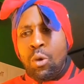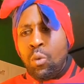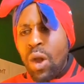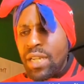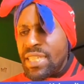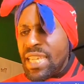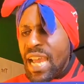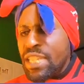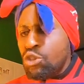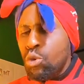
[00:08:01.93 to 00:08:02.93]
what
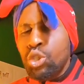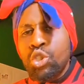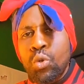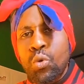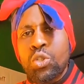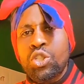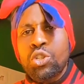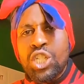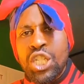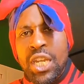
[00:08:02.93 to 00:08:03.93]
can you use
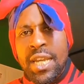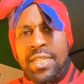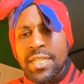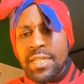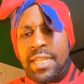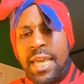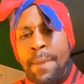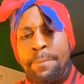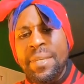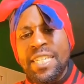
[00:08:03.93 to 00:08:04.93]
to change the
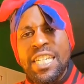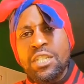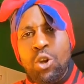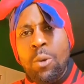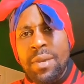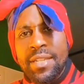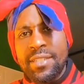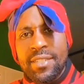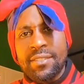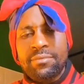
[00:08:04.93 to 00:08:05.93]

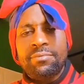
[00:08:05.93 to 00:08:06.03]
epigenomics?